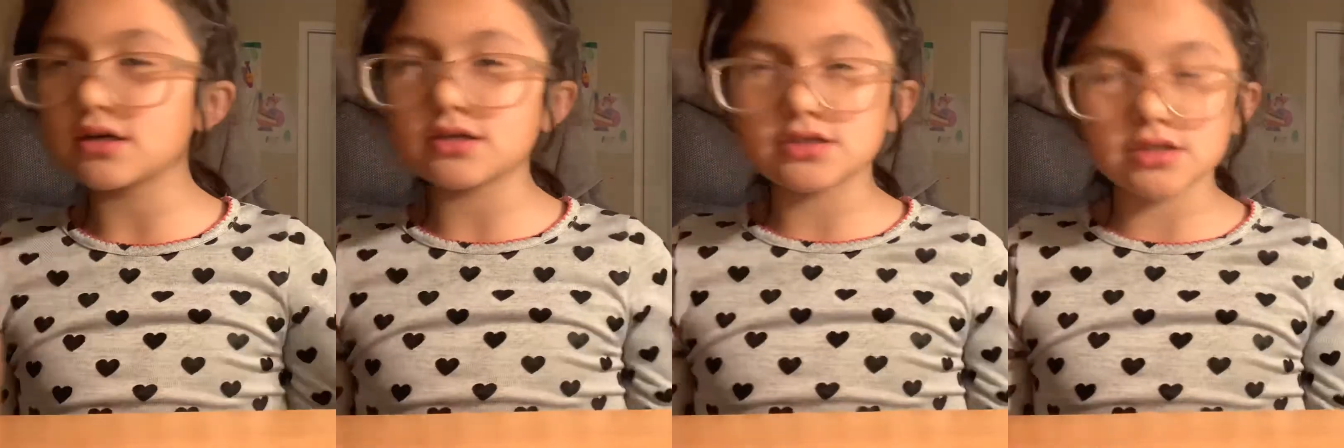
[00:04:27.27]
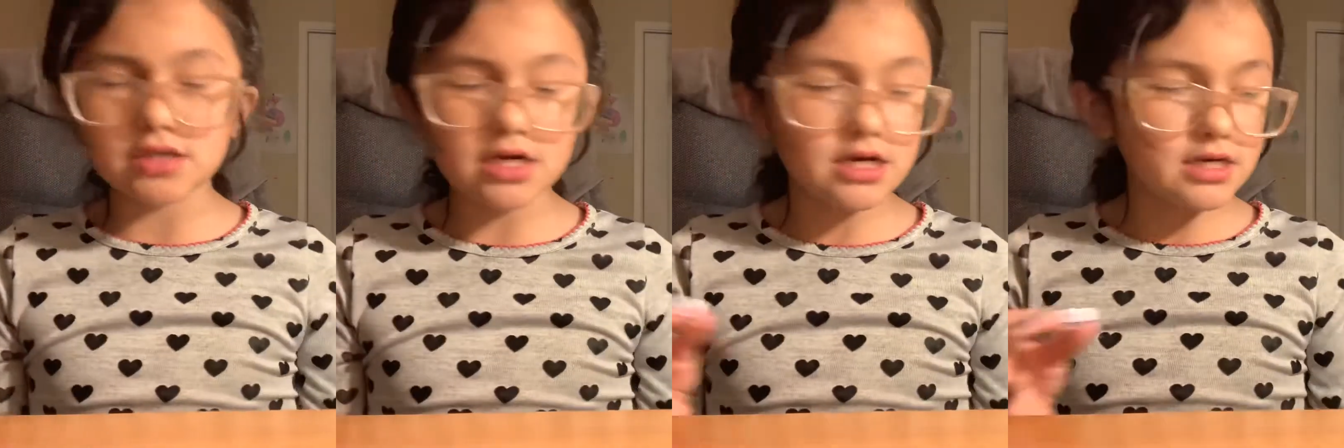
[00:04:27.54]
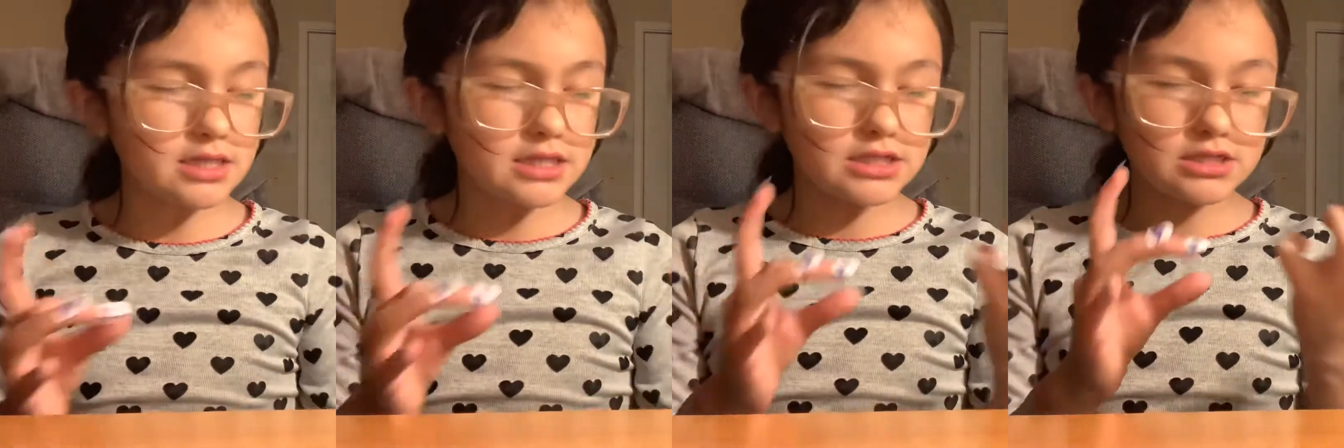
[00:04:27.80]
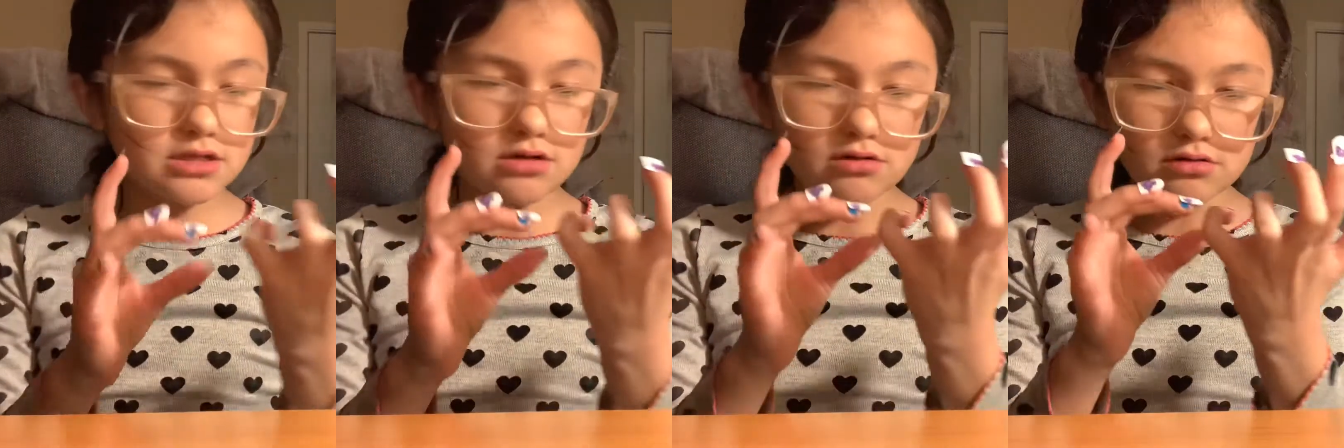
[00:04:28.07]
It, yeah, I think
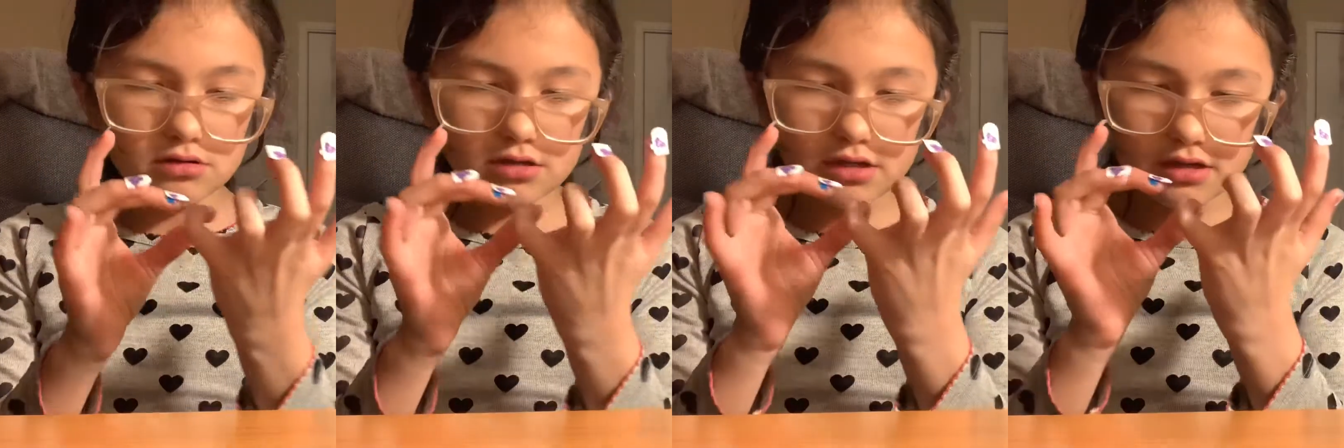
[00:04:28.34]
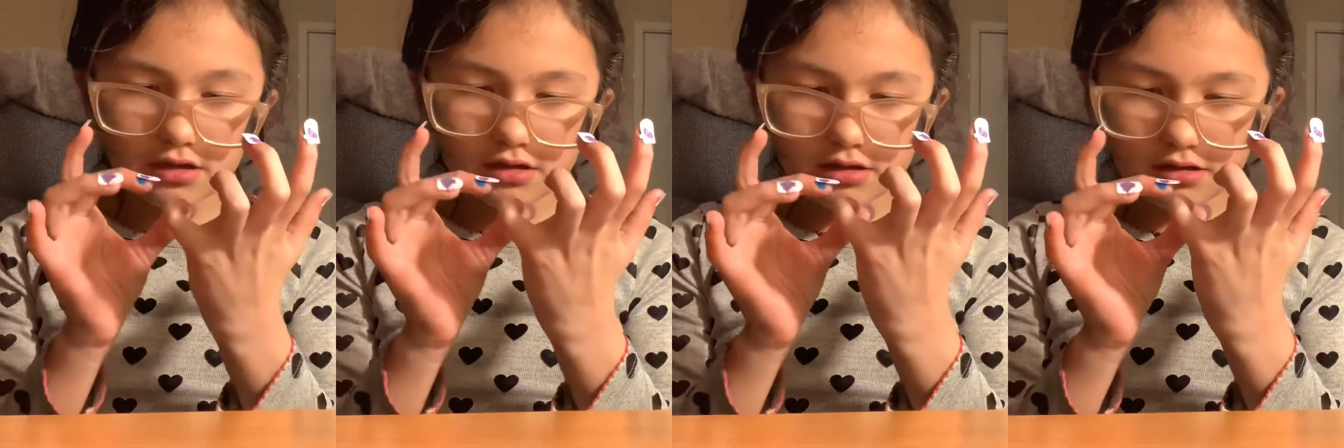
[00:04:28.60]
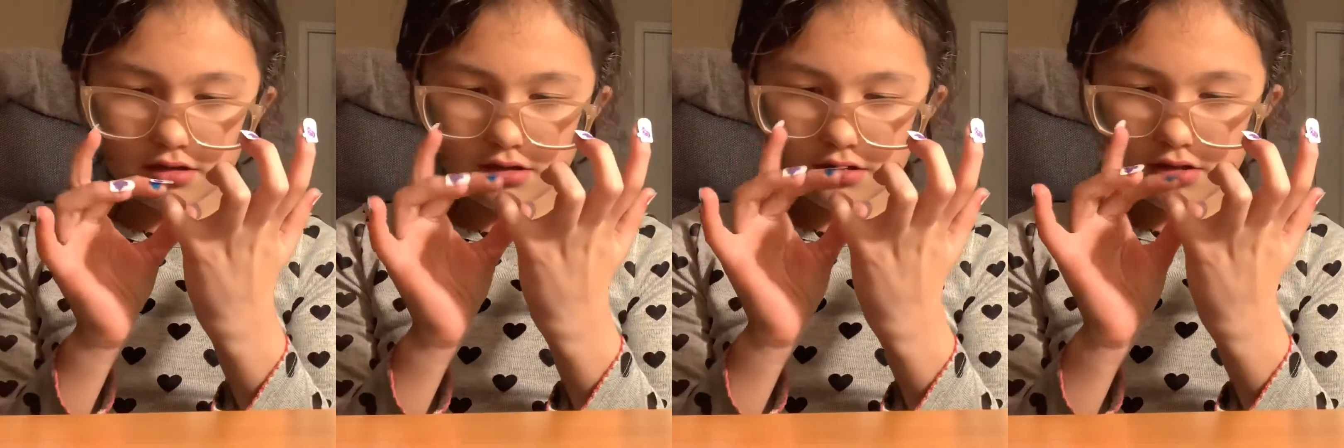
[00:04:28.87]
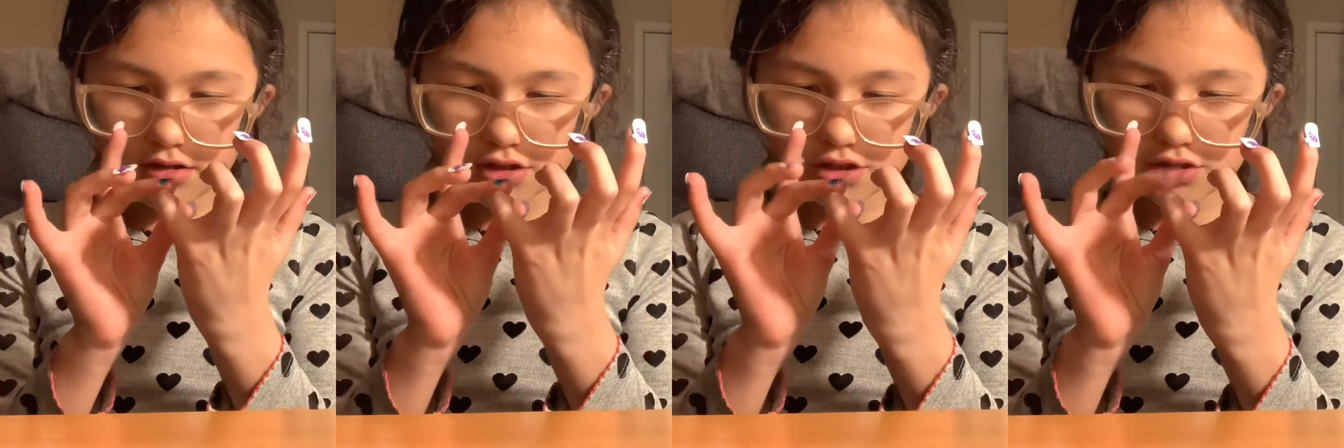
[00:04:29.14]
so. Okay.
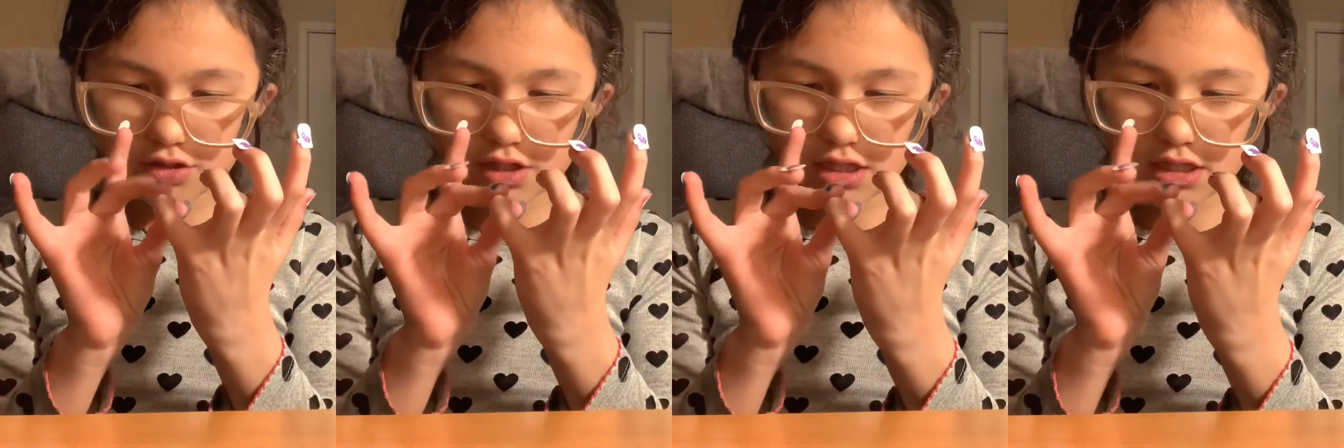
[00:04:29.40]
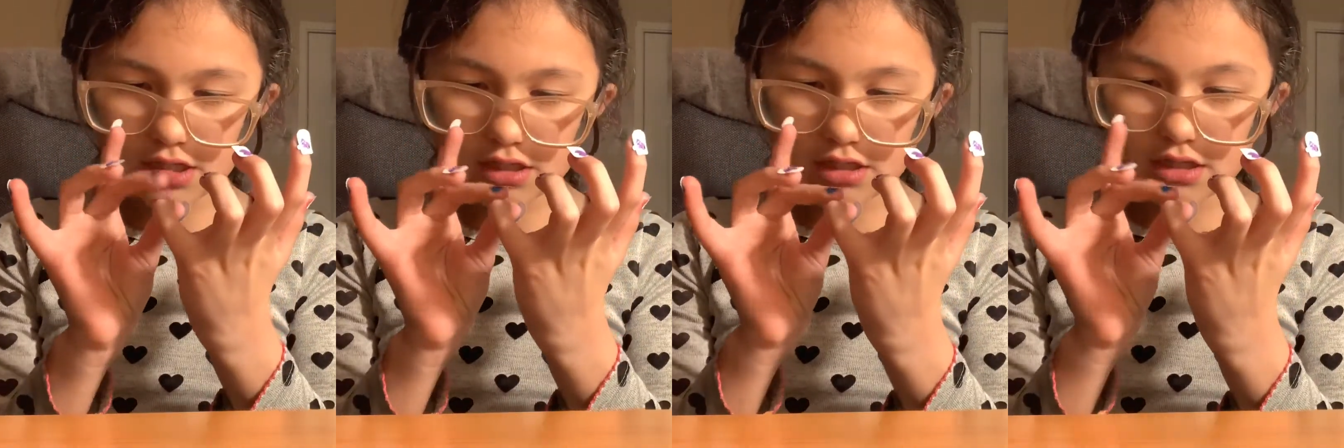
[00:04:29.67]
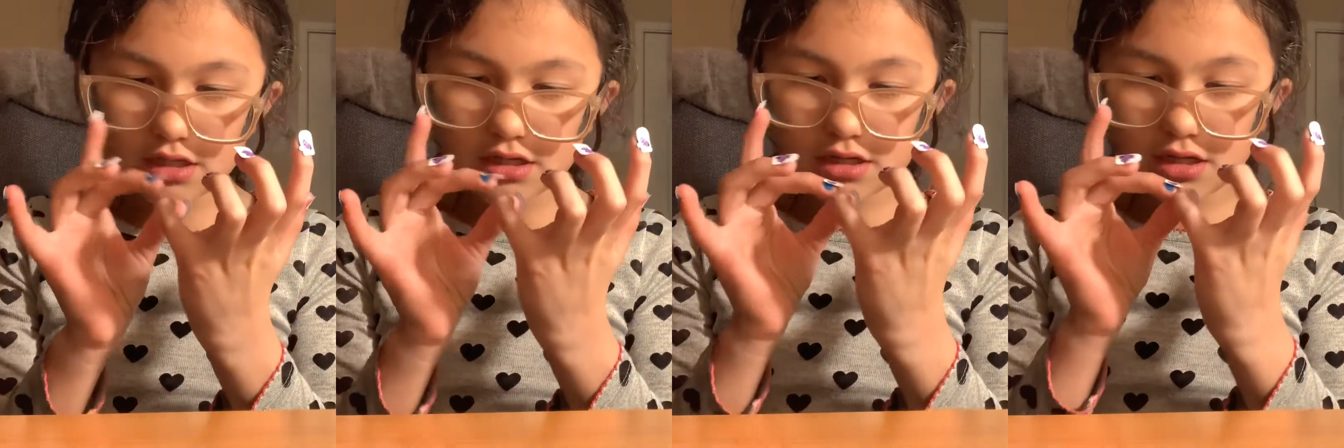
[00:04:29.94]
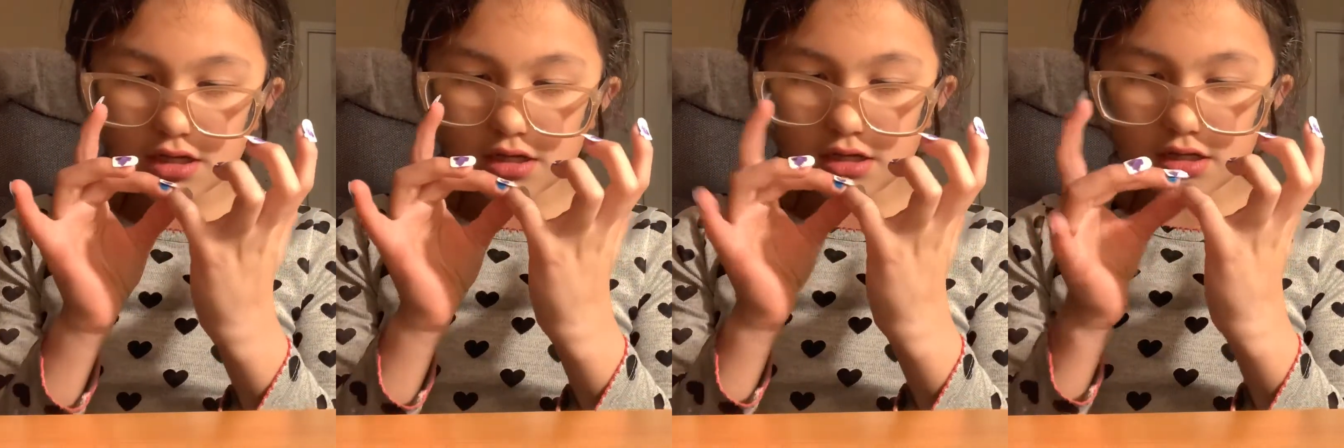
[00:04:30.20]
Is dry?
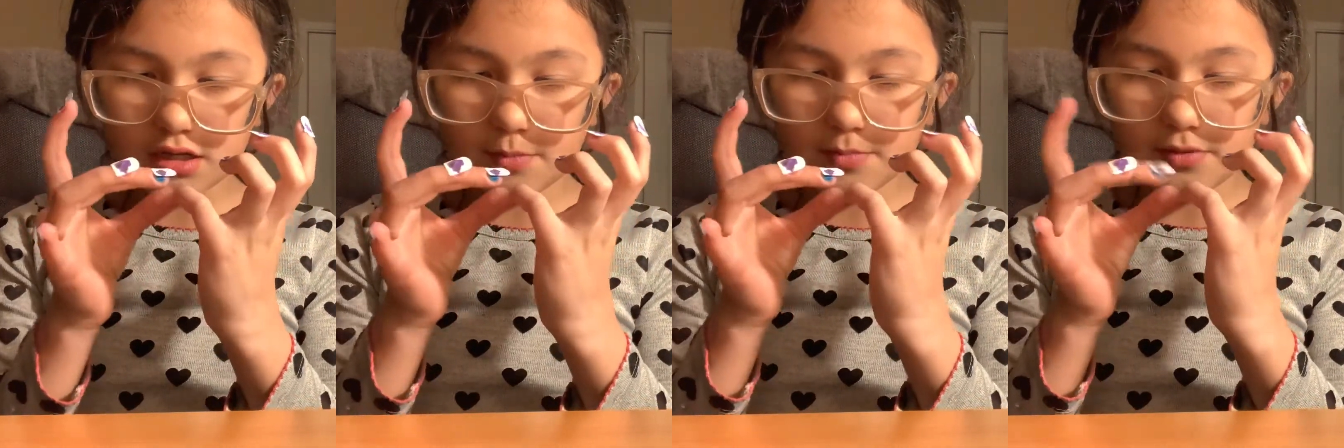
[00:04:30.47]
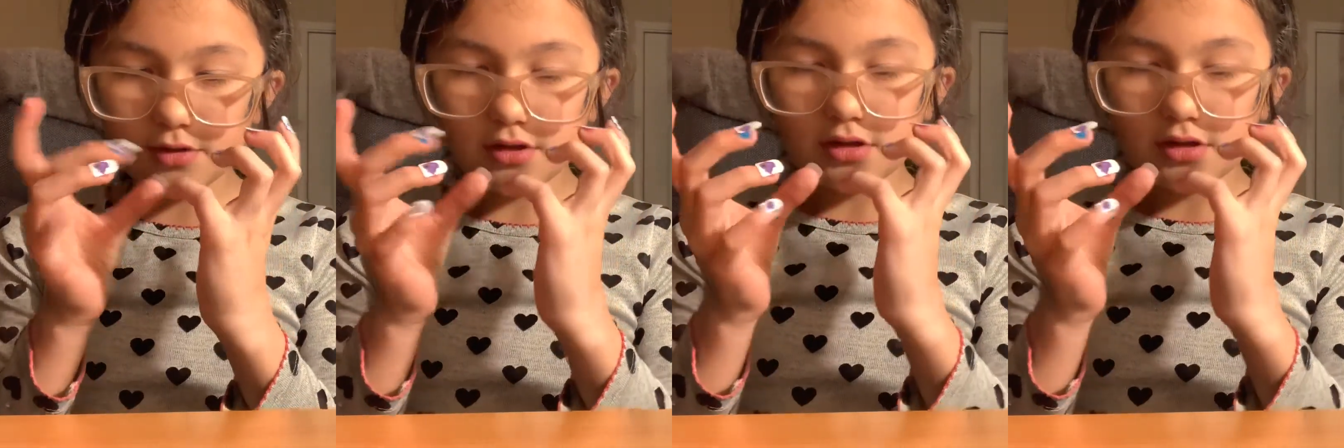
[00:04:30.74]
Yep.